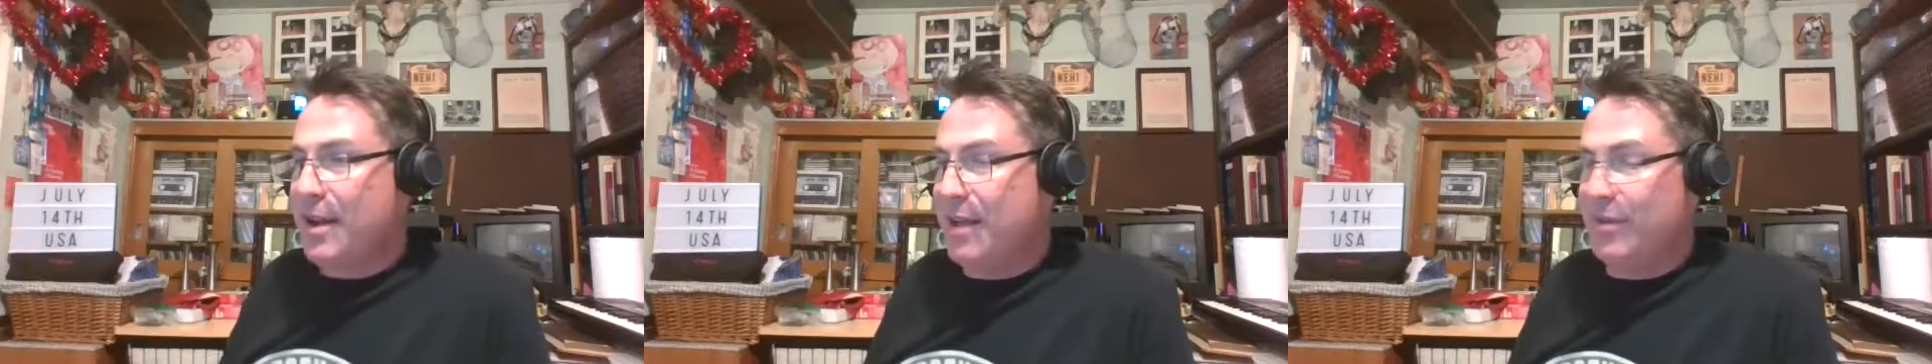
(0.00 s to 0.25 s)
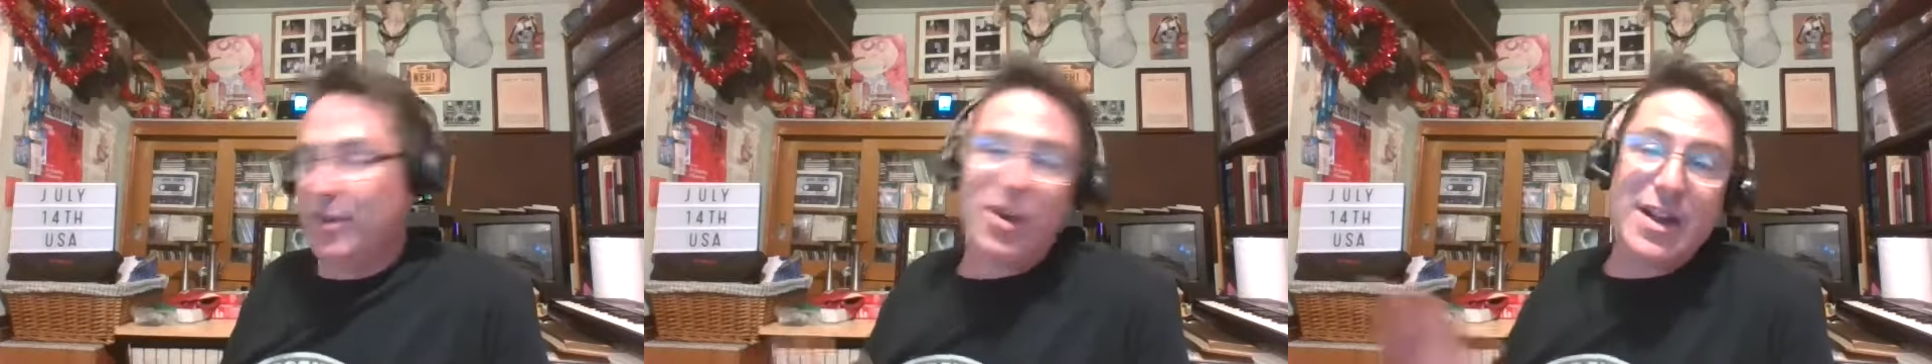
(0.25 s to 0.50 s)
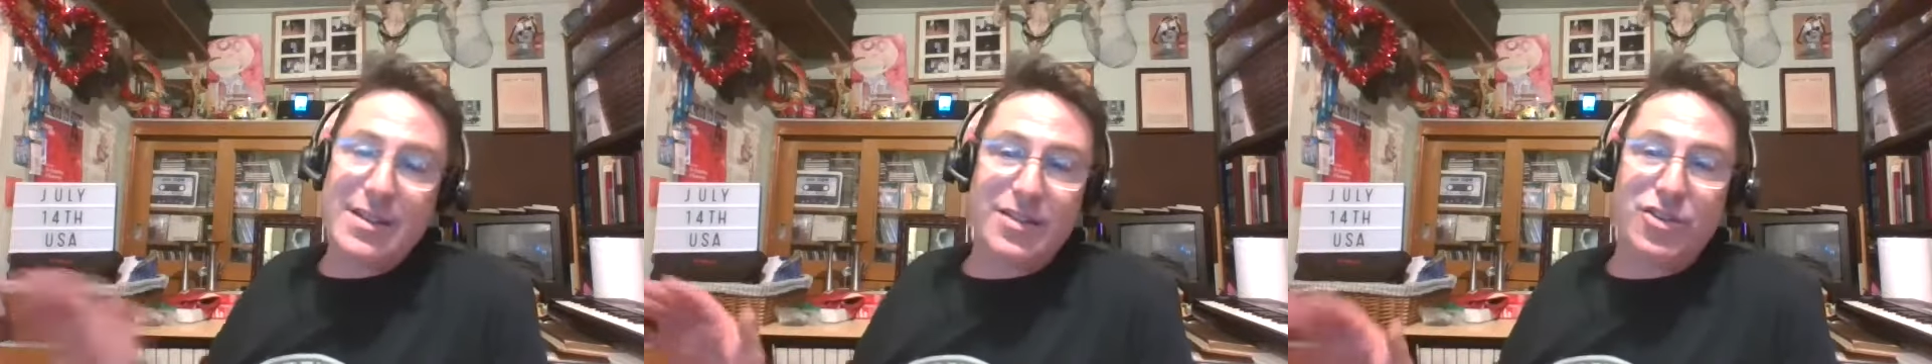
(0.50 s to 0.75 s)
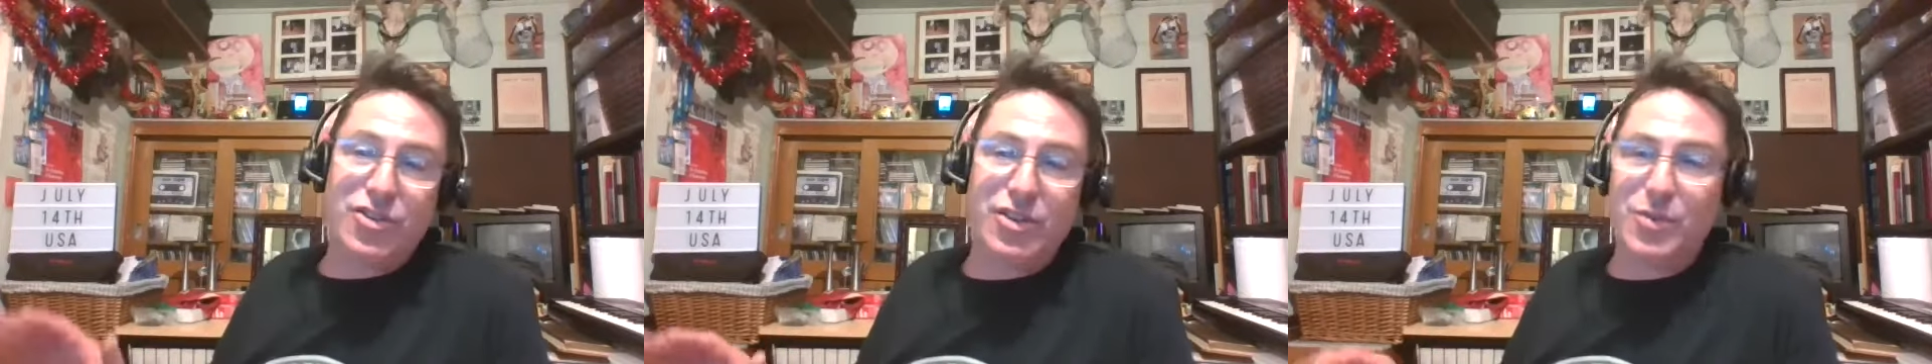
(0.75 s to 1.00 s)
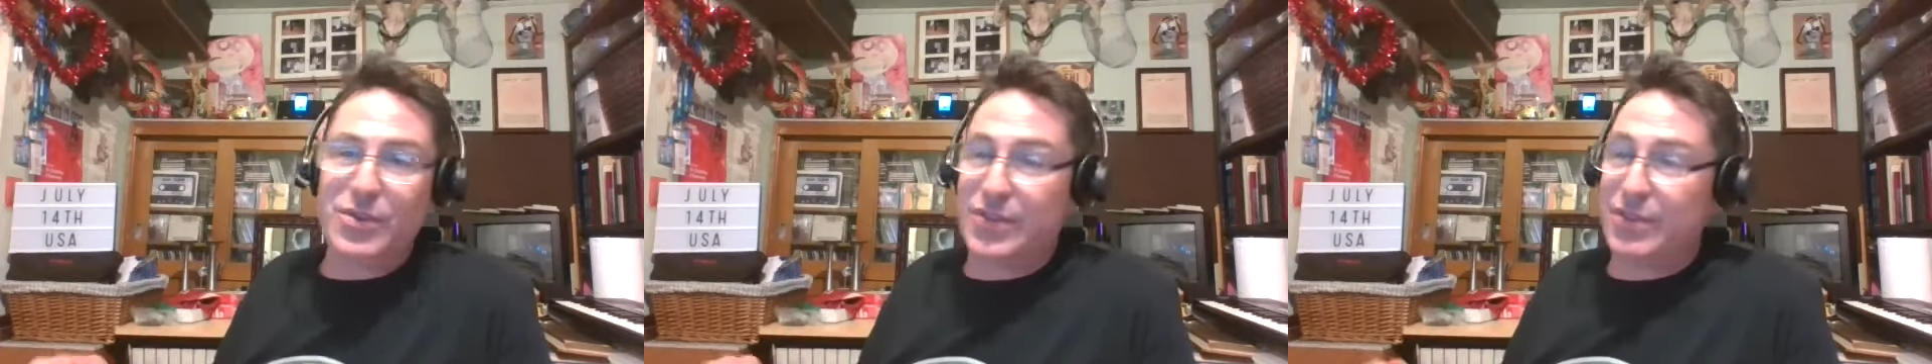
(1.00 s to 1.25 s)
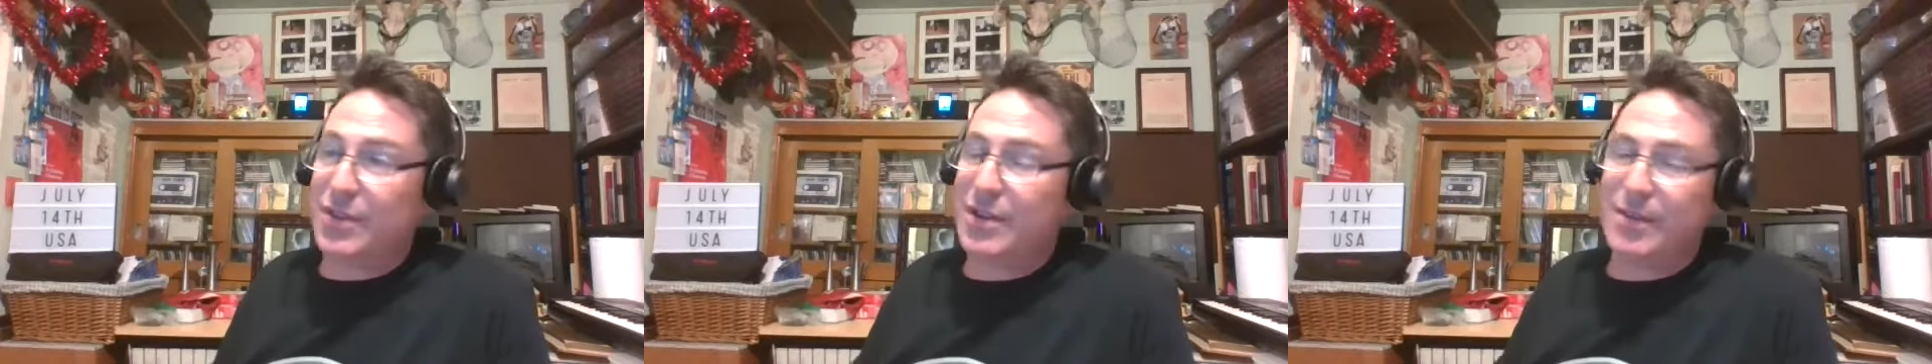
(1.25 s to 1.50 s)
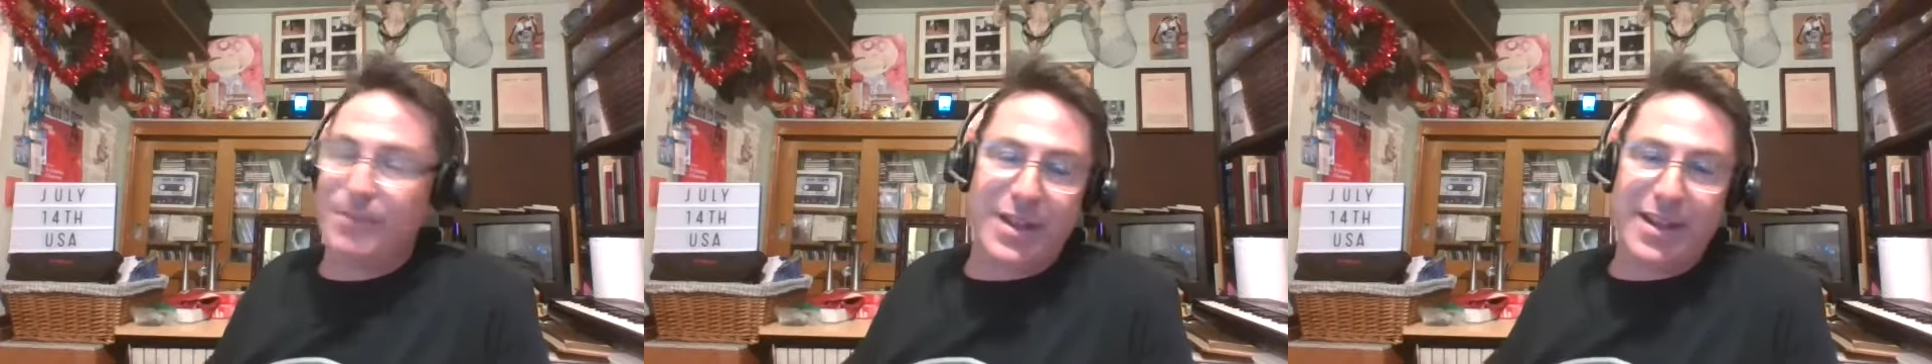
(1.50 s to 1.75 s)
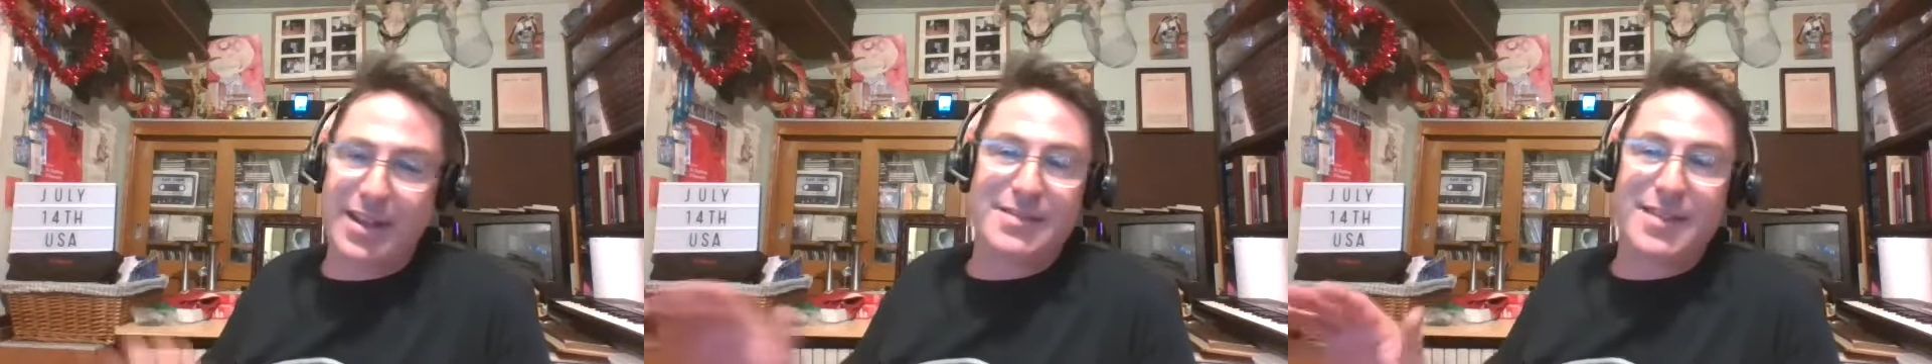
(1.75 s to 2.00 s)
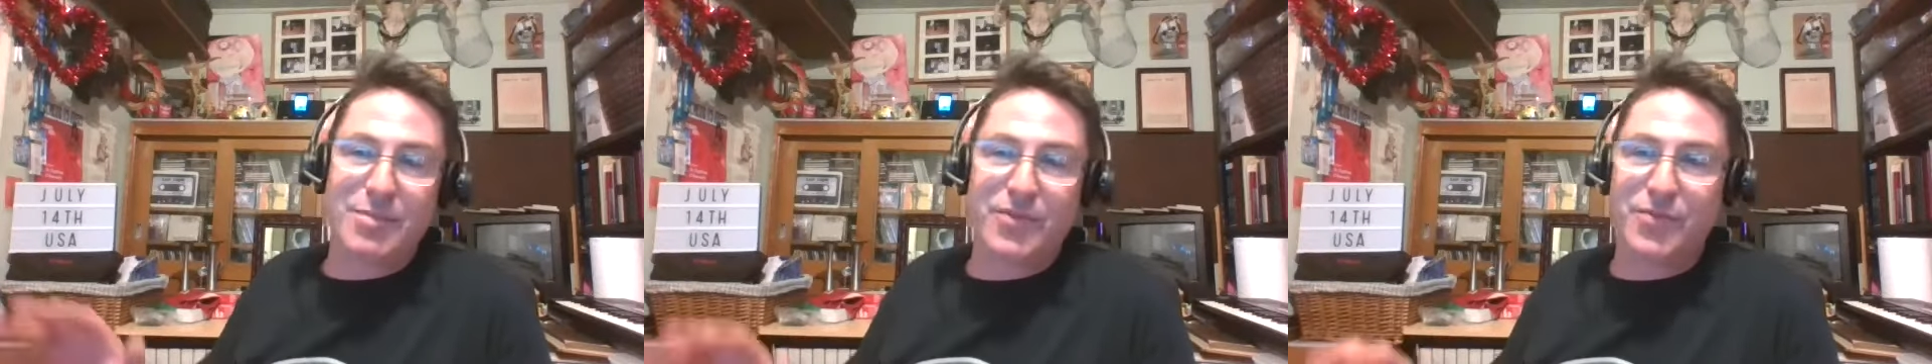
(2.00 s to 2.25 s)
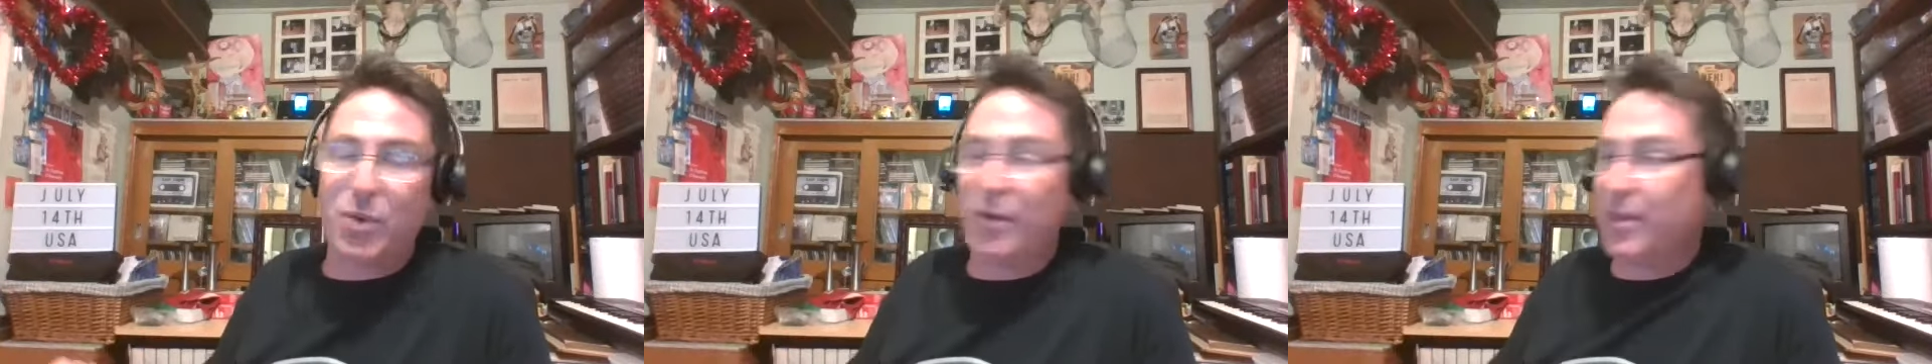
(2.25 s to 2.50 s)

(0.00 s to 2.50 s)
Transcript: And the craziest shit was the, like I said before,